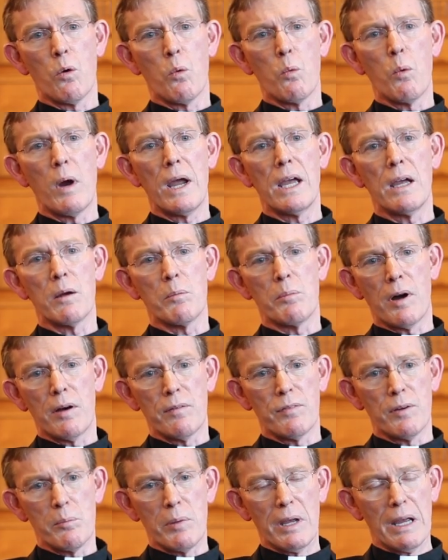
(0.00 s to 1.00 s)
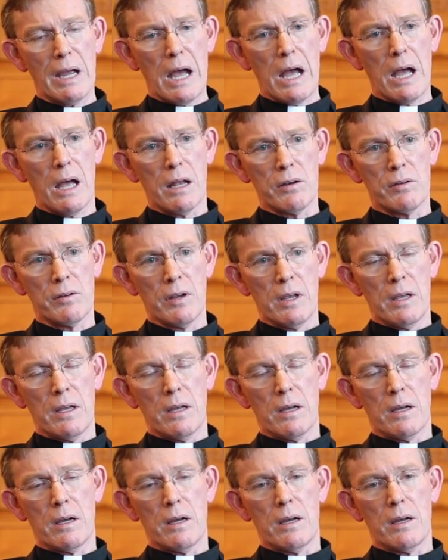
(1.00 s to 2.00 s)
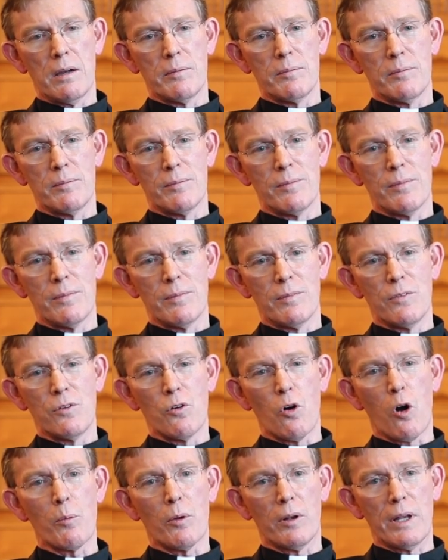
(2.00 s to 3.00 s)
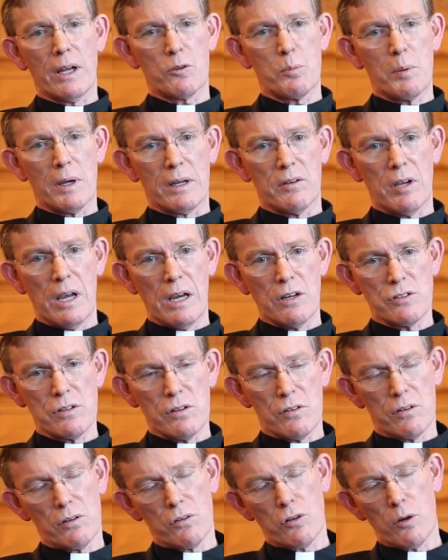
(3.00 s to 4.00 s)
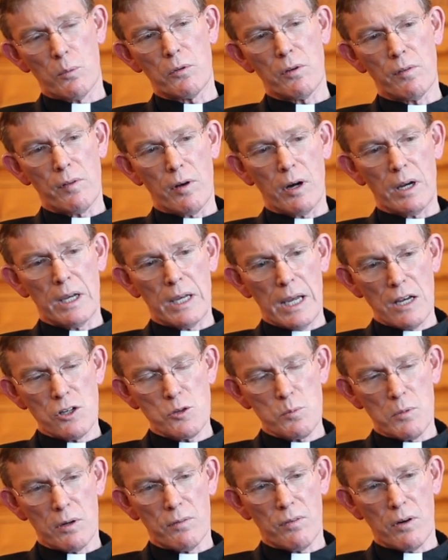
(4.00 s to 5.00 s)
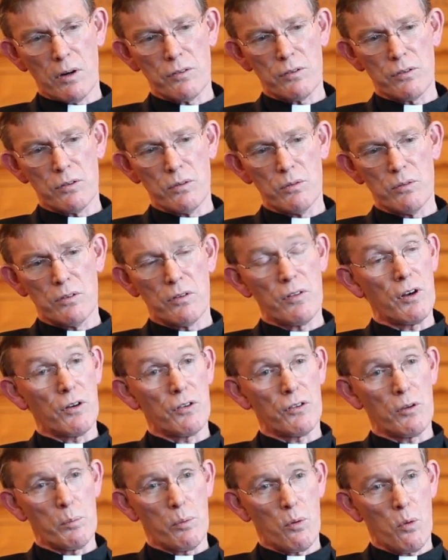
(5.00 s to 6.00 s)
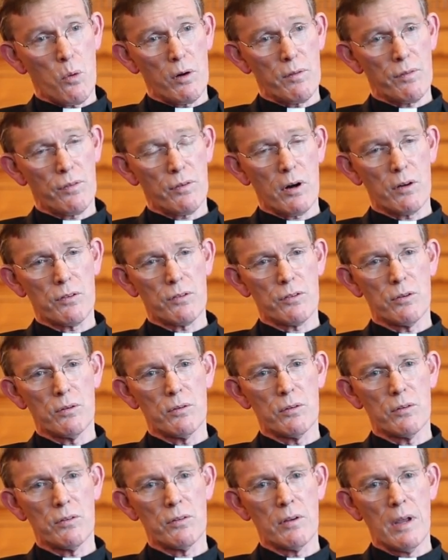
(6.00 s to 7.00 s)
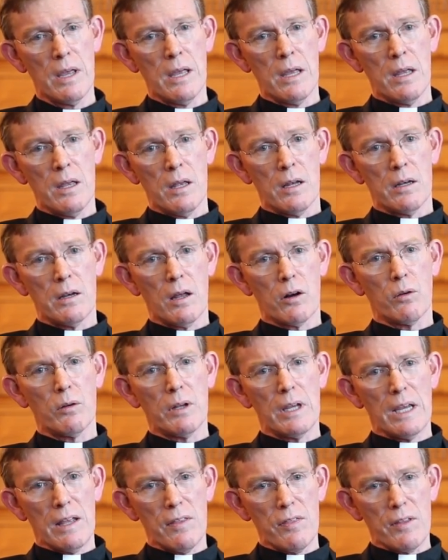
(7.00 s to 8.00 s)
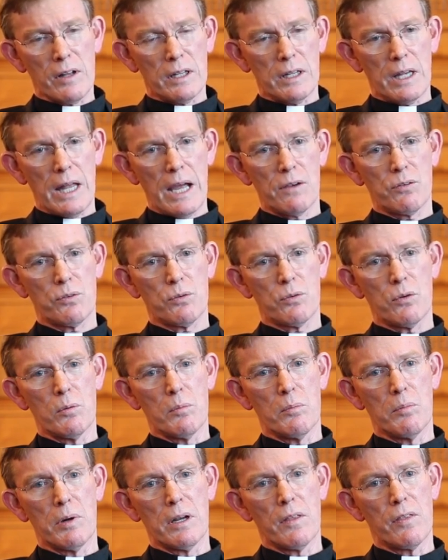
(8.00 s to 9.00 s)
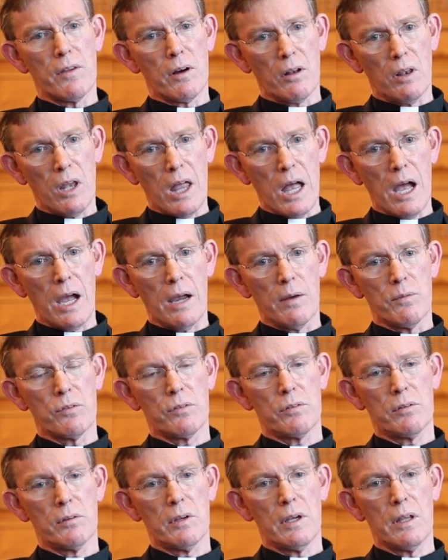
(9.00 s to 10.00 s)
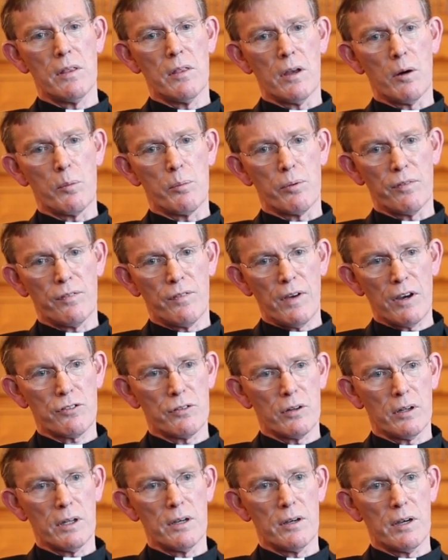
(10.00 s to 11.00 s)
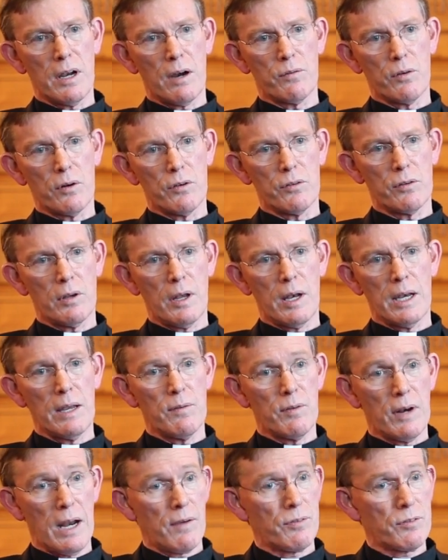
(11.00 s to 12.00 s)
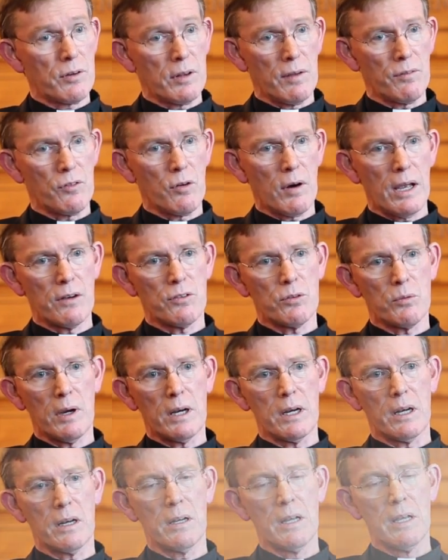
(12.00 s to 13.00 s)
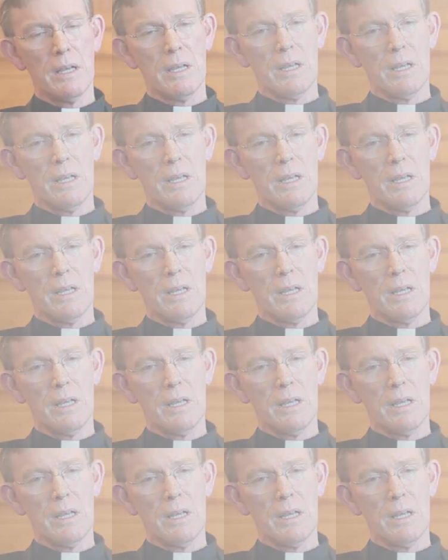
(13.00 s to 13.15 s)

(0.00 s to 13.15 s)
go way above and beyond um, normal expectations in terms of their engagement of our students, their support for our students, not only in the classroom, but in their lives, in their professional endeavors, and even after they've graduated.